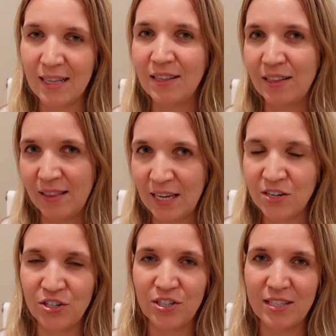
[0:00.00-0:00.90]
And
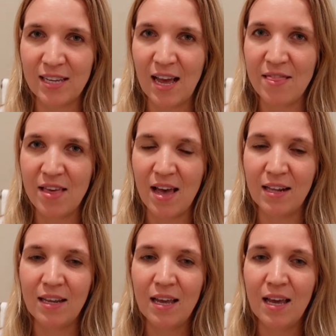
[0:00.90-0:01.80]
later she said that
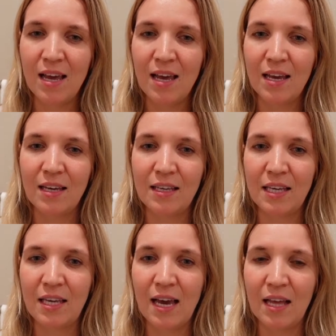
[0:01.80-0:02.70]

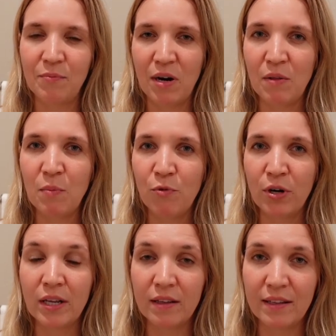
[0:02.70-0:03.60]
he had probably more
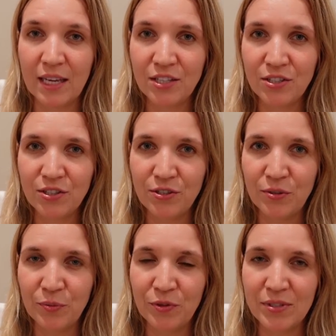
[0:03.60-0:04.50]
inclination to
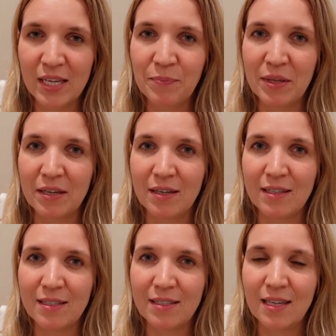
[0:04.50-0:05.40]
do music
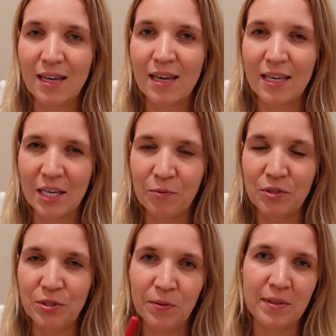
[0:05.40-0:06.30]
because he
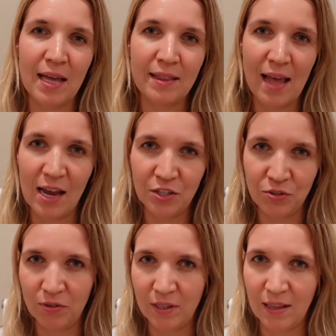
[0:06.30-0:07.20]
was doing that
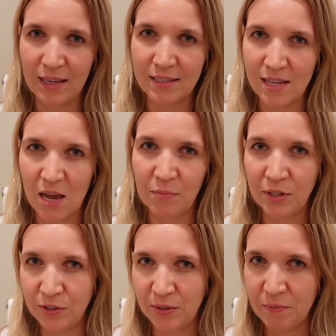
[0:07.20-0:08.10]
naturally, like
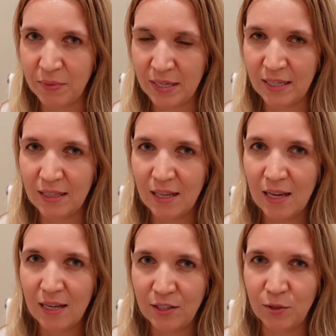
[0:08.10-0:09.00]
stopping to the beat
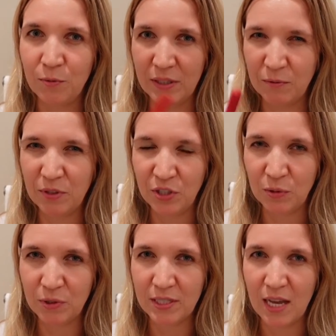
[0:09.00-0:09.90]
to when she
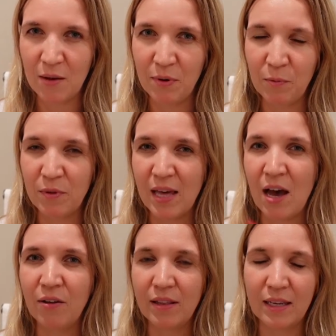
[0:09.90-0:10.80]
was stopping
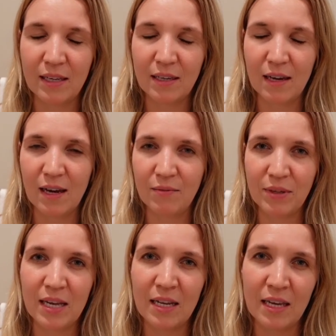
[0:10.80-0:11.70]
without like
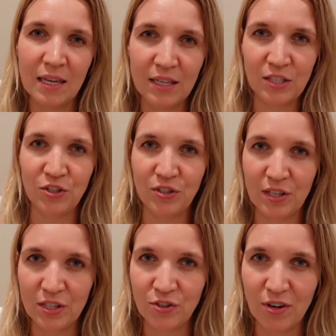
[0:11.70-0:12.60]
getting any additional
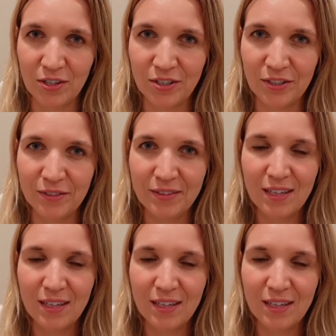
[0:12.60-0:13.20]
instruction.